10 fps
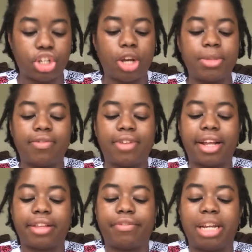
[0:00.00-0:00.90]
in terms of
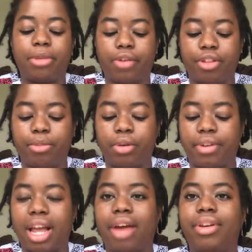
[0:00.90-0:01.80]
like the framing of the
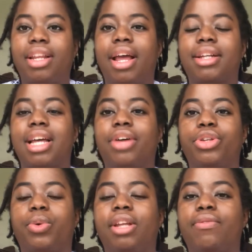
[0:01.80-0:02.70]
movie, I really liked how the
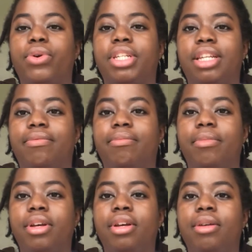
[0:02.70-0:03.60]
2014
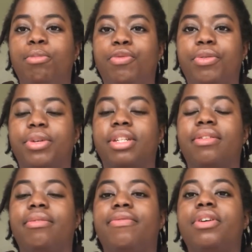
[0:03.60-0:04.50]
movie was
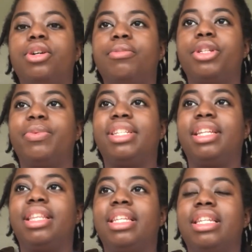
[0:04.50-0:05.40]
filmed. We
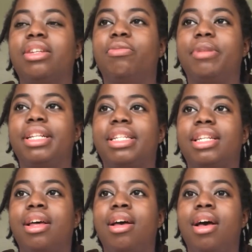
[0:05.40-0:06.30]
see these little bits